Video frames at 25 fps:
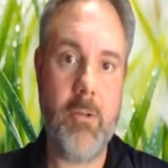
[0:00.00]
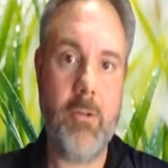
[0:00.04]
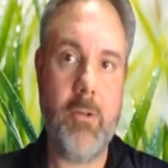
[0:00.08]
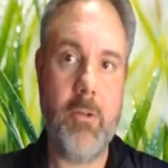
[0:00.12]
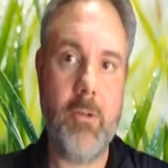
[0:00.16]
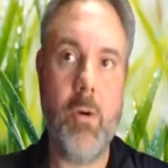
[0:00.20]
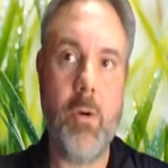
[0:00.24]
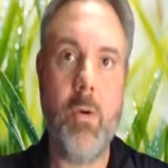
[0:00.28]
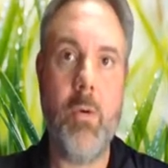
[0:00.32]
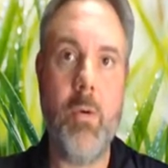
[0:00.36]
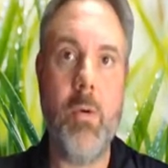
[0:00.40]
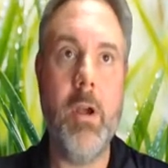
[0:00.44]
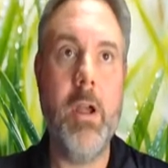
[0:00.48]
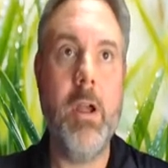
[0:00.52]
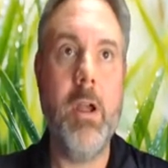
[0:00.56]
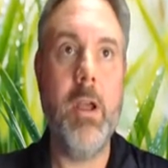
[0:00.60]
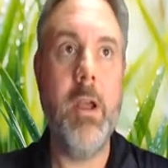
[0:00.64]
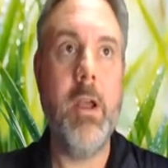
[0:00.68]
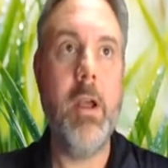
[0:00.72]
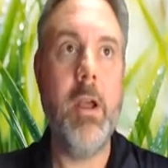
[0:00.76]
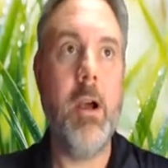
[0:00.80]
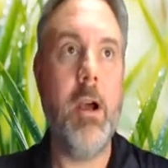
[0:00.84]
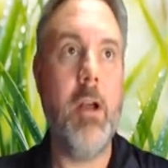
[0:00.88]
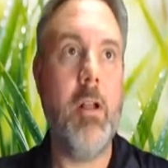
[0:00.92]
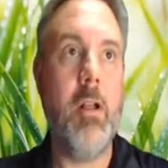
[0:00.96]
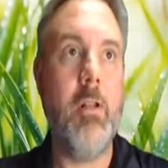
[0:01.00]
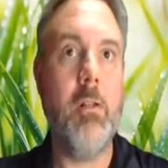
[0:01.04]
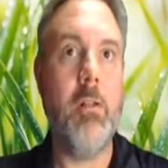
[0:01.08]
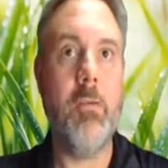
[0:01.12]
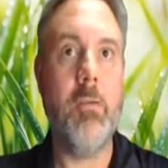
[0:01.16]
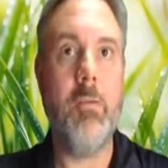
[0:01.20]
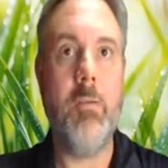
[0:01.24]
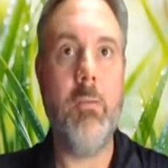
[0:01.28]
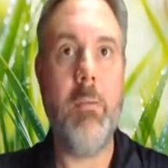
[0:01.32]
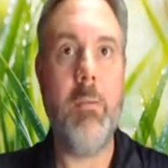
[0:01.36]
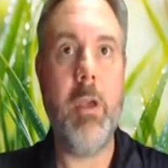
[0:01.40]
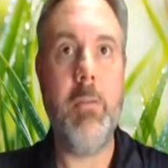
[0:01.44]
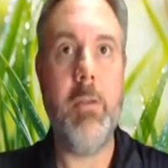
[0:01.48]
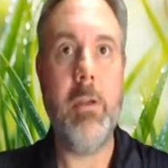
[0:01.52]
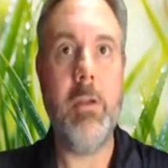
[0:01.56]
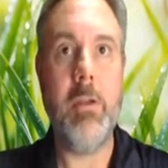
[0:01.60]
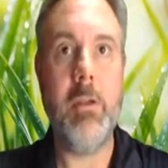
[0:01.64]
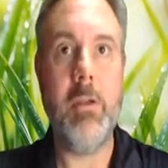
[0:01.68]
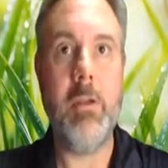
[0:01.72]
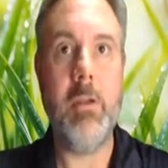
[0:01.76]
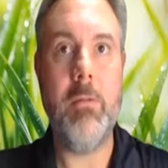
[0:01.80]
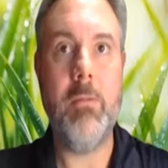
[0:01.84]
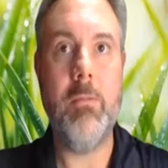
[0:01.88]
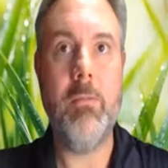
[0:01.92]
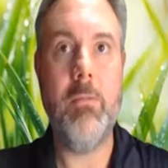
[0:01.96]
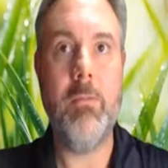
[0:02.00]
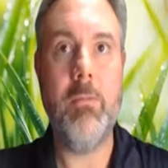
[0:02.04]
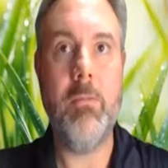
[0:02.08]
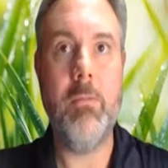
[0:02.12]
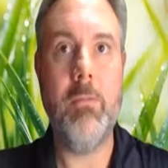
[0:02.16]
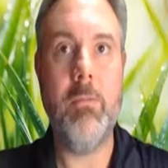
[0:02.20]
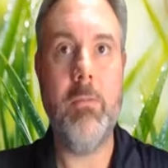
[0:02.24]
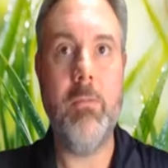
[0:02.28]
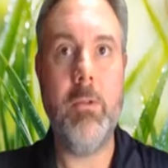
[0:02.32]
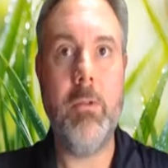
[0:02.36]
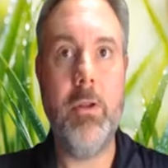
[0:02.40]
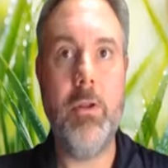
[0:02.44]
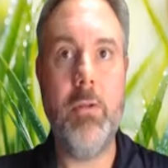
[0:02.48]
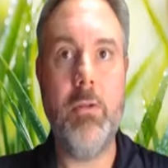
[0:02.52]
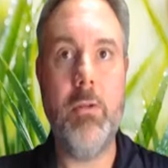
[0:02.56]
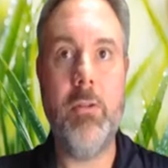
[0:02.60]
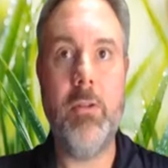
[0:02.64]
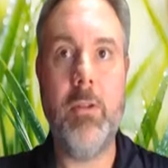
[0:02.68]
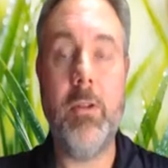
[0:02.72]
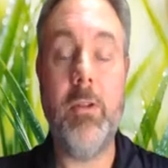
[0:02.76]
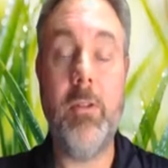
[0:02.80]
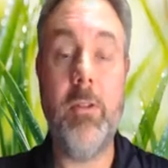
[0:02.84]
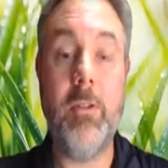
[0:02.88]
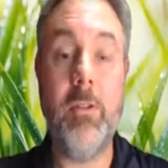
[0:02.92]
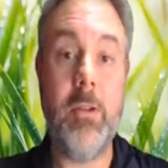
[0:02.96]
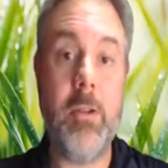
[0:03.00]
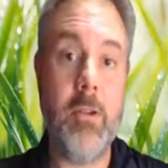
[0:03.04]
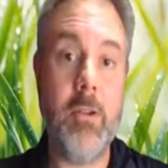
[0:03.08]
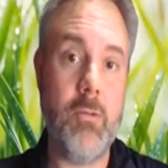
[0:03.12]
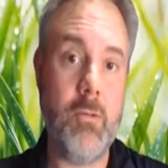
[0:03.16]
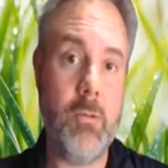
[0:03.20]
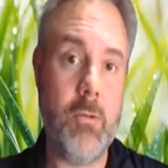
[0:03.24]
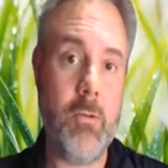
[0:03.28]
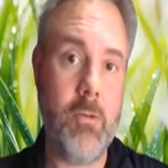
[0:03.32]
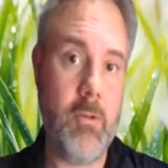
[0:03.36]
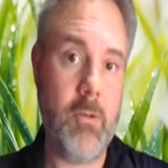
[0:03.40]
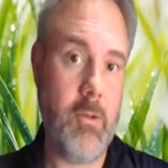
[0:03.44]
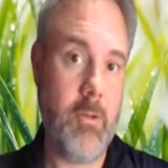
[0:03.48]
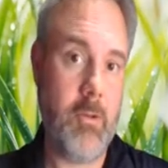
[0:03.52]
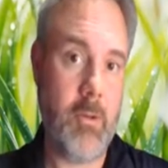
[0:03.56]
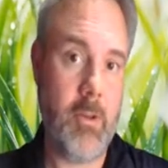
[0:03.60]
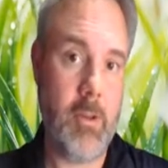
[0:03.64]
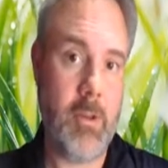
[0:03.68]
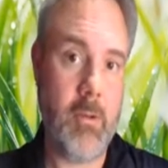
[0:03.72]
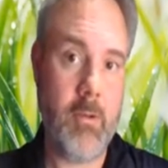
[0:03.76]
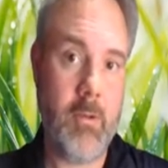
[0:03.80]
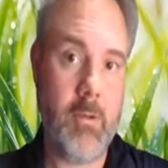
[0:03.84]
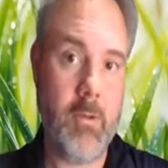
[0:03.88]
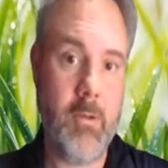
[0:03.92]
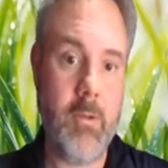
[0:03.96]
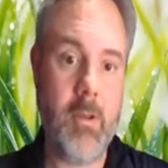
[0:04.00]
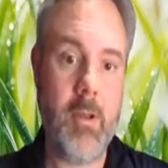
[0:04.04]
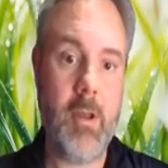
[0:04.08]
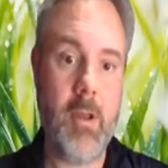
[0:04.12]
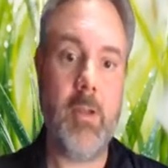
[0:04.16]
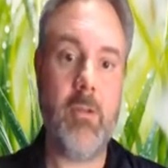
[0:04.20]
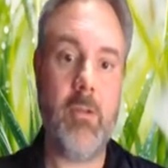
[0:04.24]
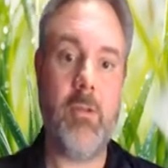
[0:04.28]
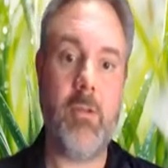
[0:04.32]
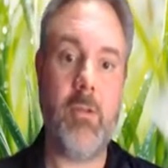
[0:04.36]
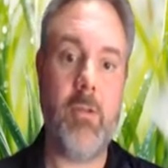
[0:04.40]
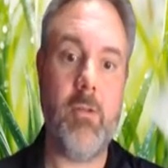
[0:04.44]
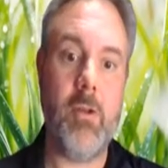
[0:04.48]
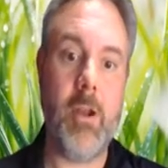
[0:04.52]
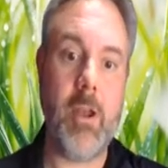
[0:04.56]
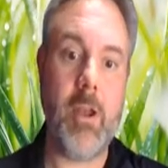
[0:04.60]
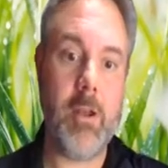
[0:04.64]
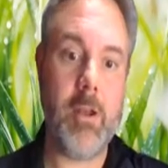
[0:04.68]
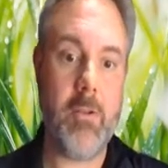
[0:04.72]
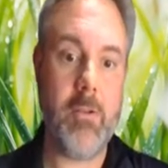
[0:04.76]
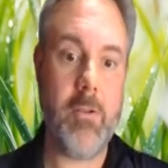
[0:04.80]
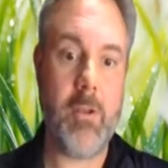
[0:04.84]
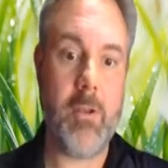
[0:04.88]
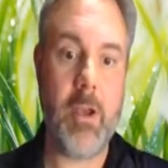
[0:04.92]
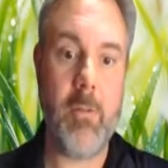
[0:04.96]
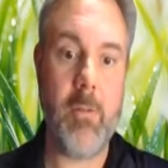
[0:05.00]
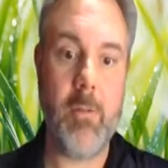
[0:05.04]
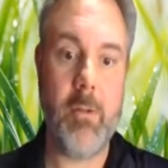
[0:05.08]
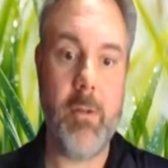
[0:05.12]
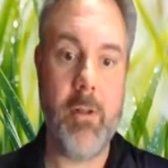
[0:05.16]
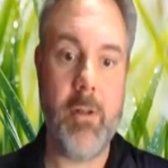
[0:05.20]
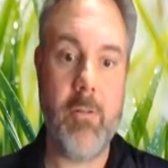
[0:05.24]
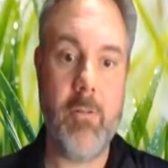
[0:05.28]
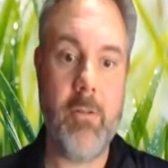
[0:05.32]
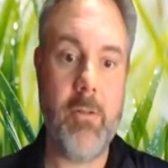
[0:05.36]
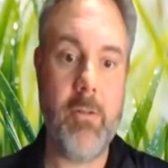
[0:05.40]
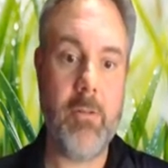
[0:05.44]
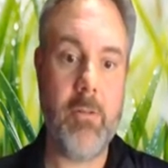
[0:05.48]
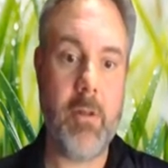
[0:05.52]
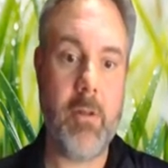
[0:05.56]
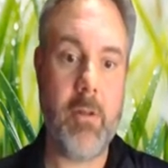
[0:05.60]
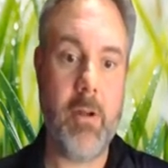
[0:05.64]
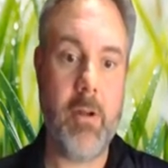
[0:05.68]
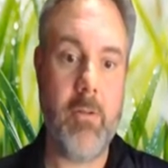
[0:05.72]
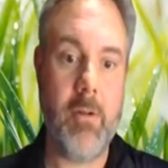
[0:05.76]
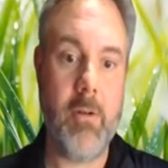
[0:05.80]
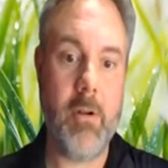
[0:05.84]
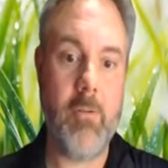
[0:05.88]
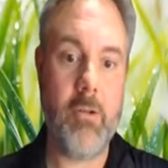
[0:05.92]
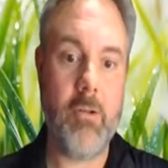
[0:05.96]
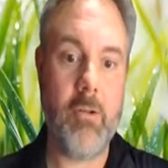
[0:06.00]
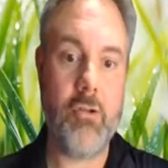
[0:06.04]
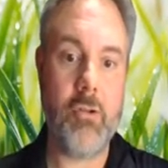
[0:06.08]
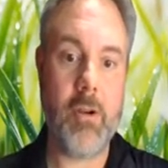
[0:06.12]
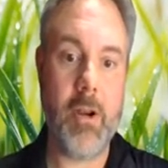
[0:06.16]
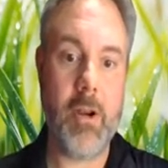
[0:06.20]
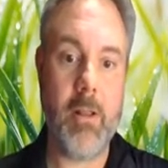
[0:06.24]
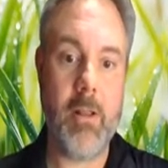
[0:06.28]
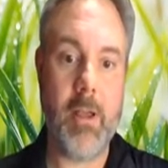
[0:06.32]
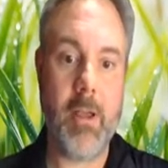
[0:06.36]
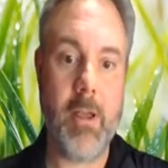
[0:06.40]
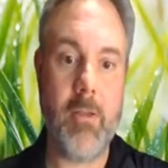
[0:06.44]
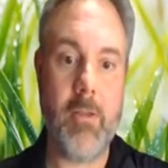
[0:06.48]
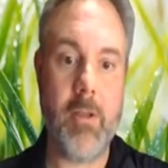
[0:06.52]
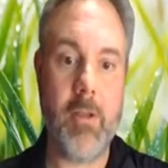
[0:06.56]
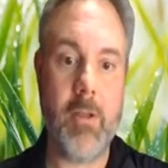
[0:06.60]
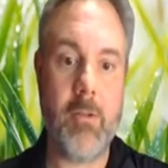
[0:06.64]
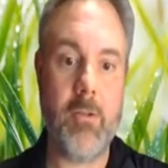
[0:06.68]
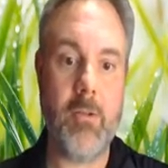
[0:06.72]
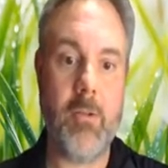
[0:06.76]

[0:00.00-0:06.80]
So I'll maybe use disease resistance as a great example of a trait like this.